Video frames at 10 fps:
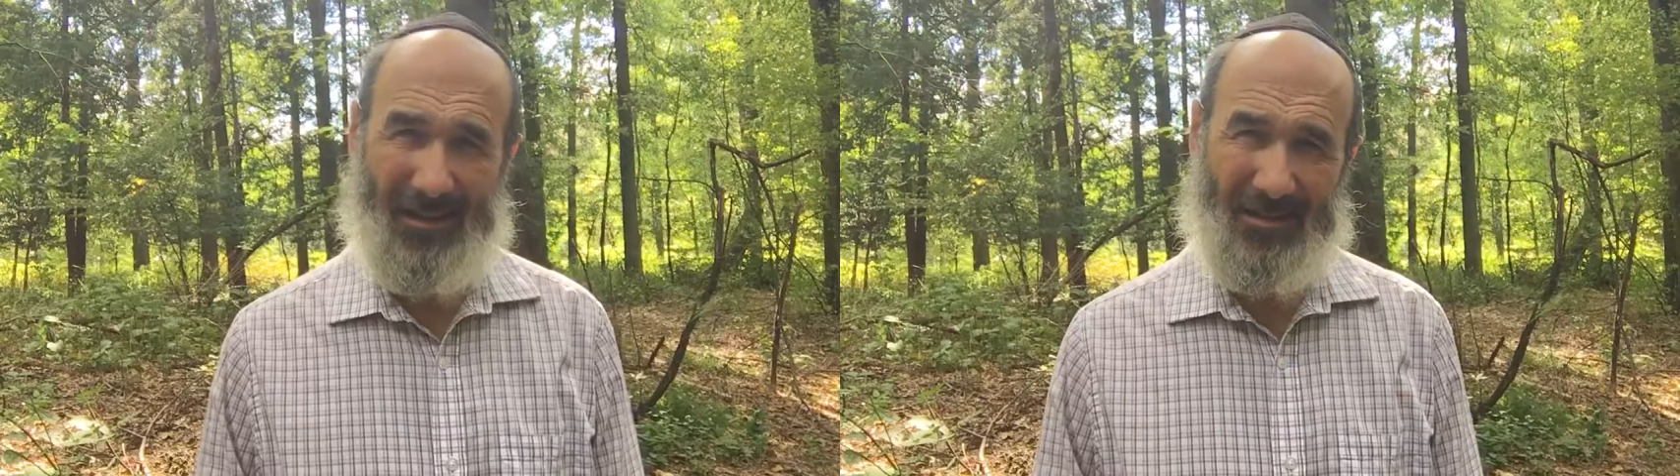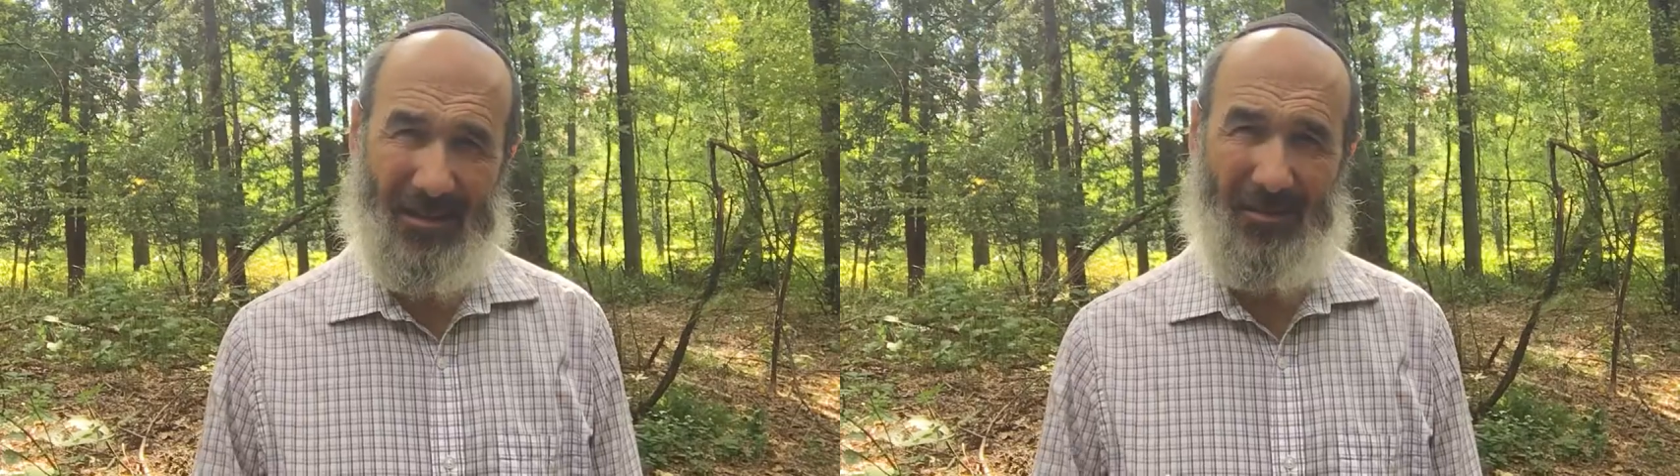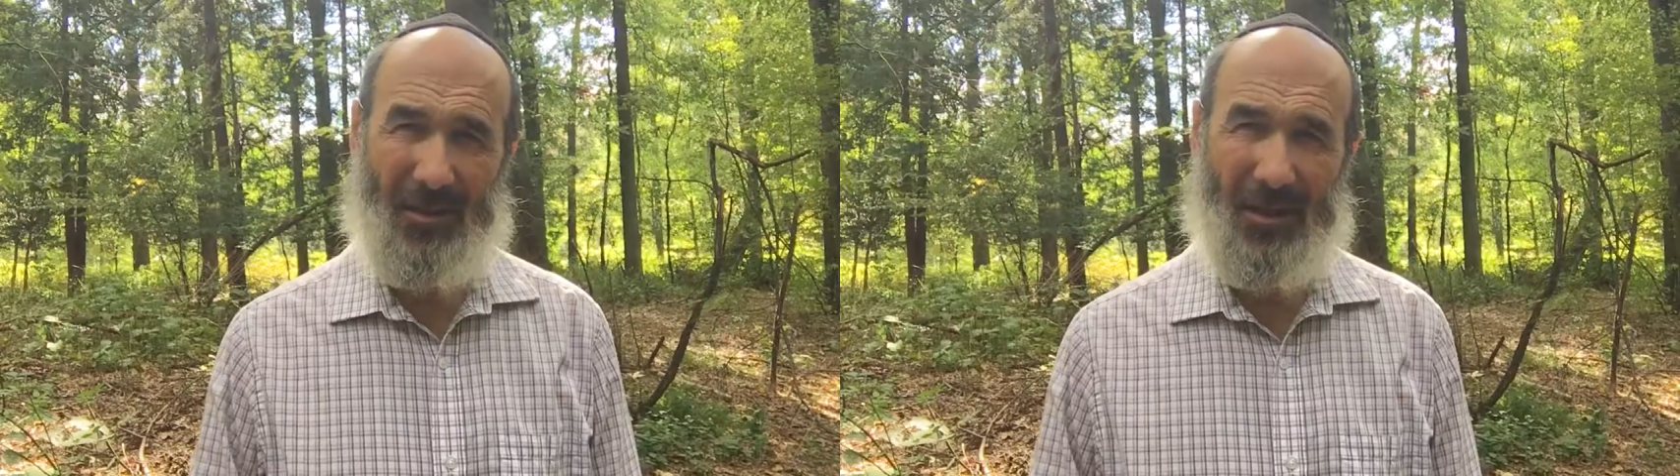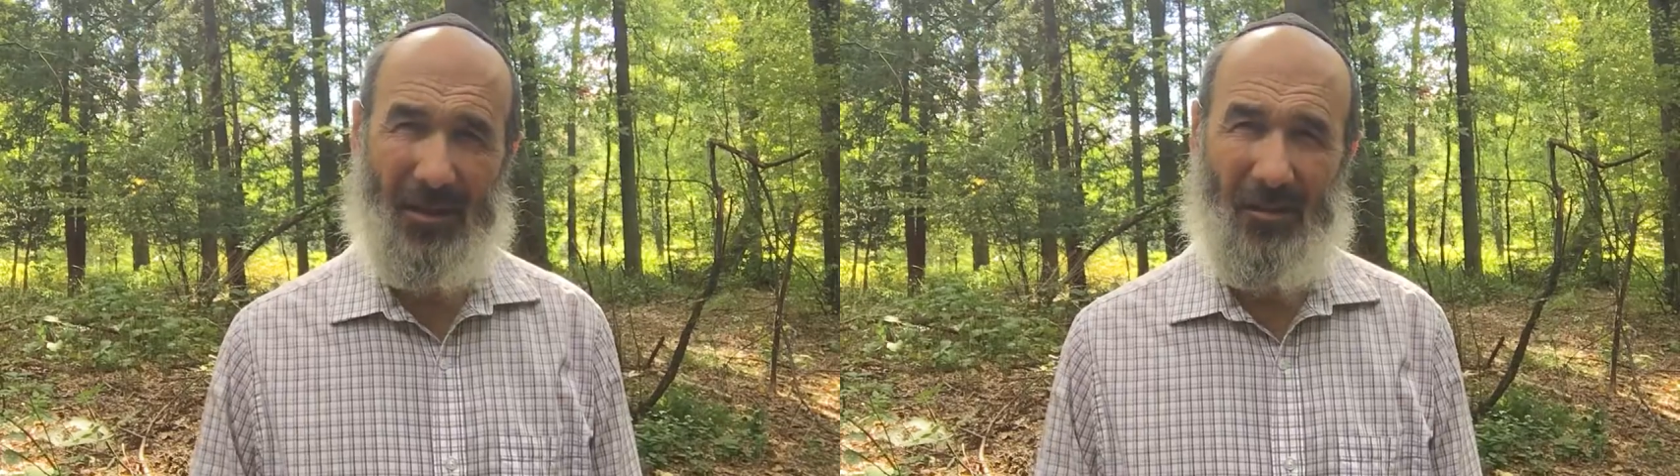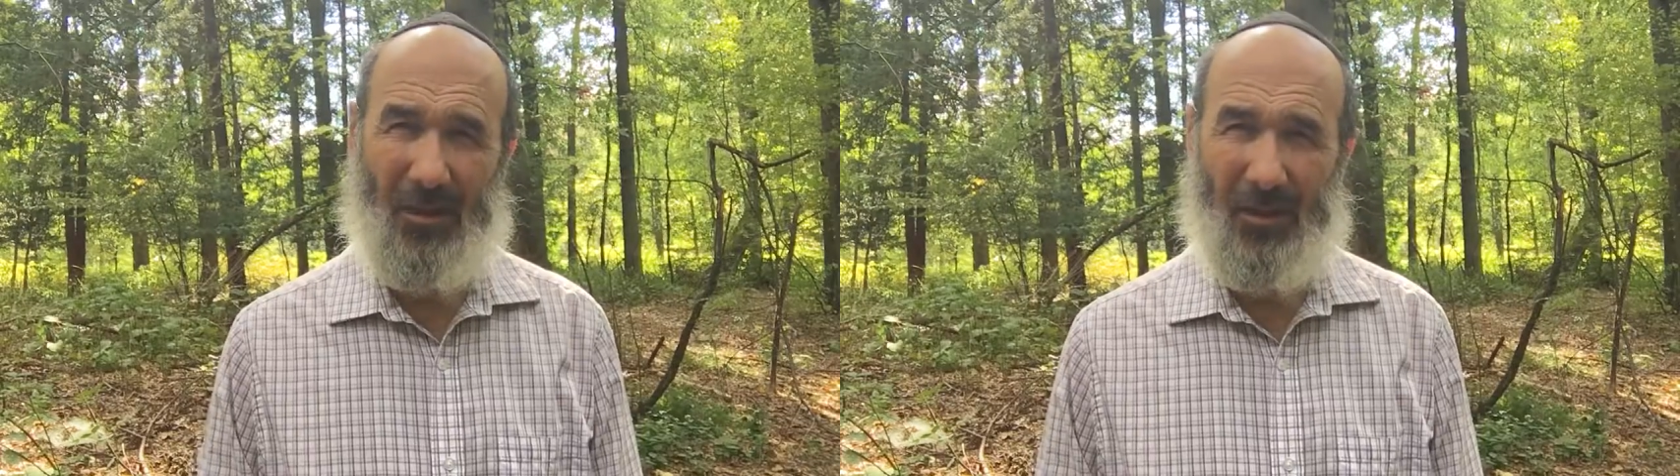Send me an
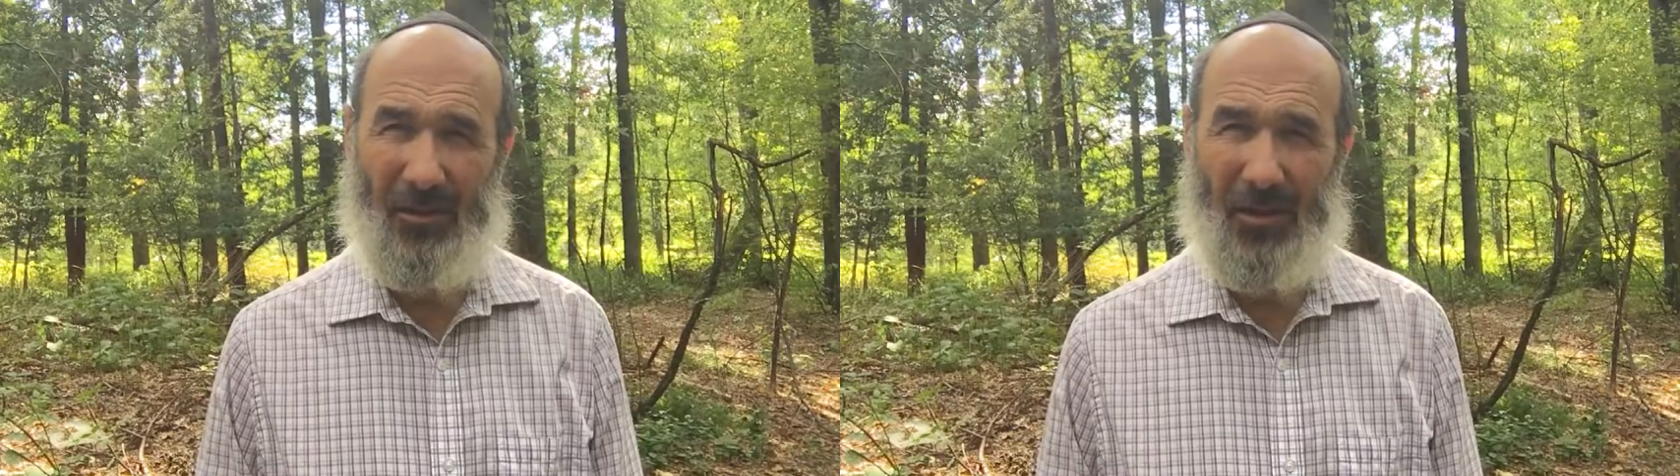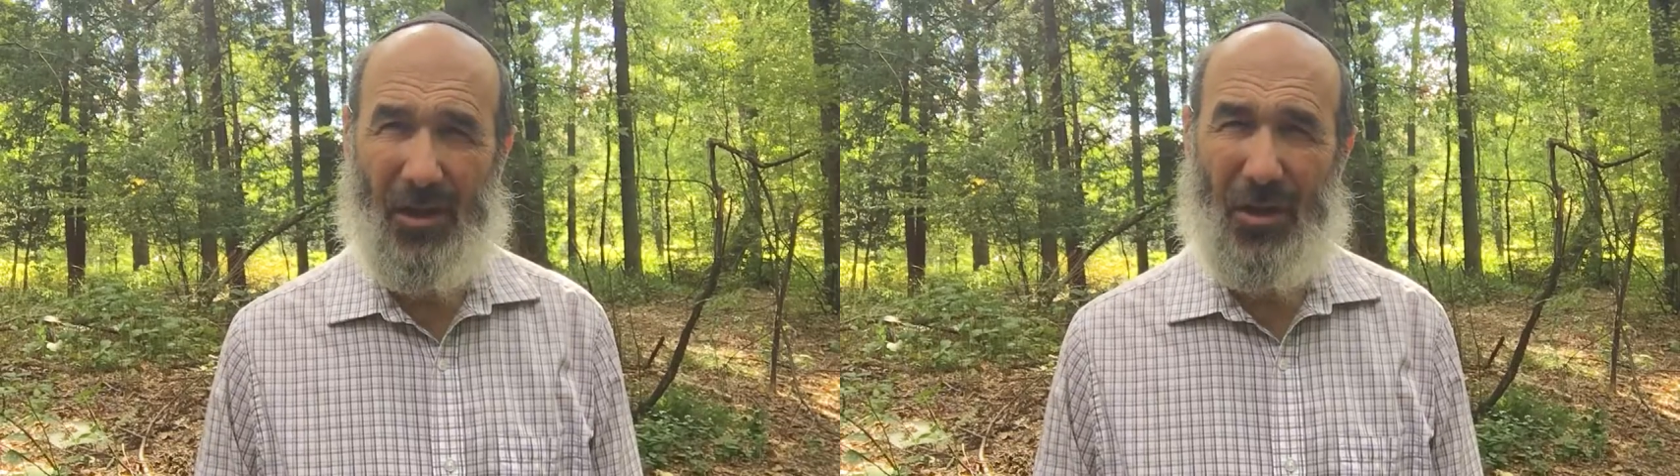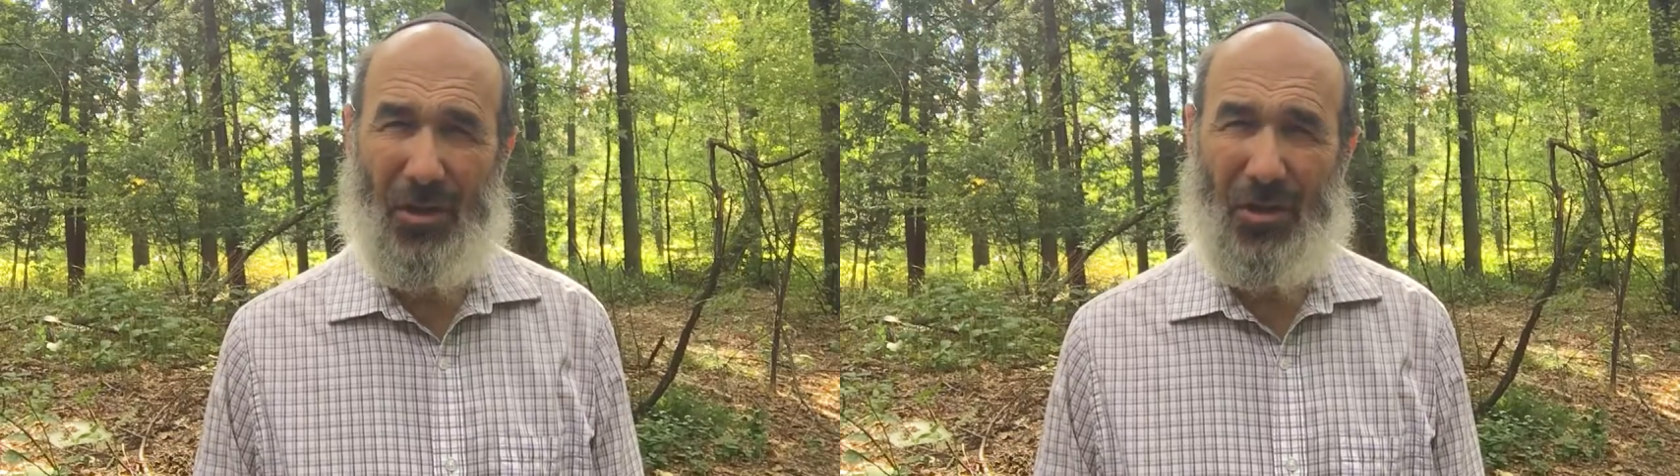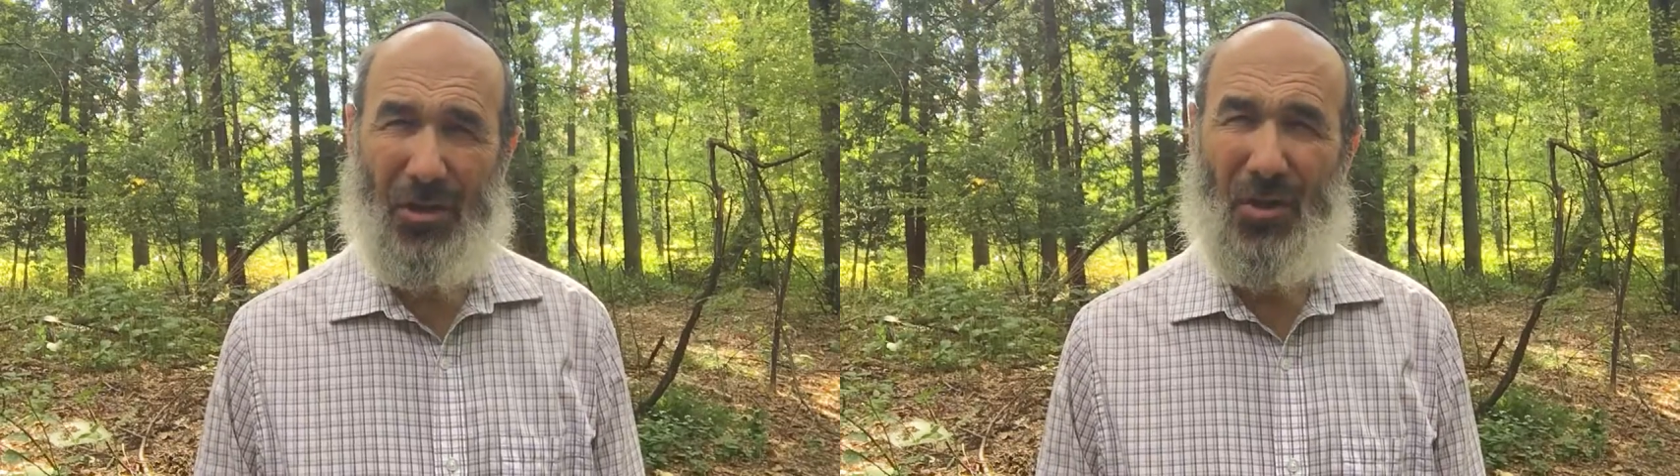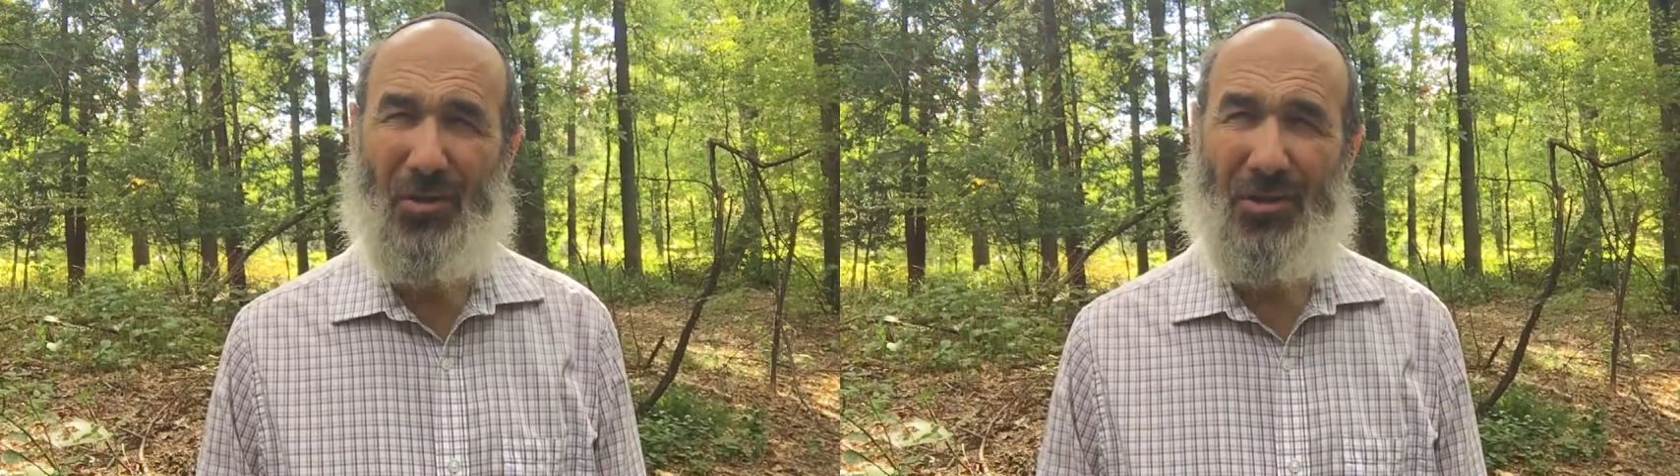email. You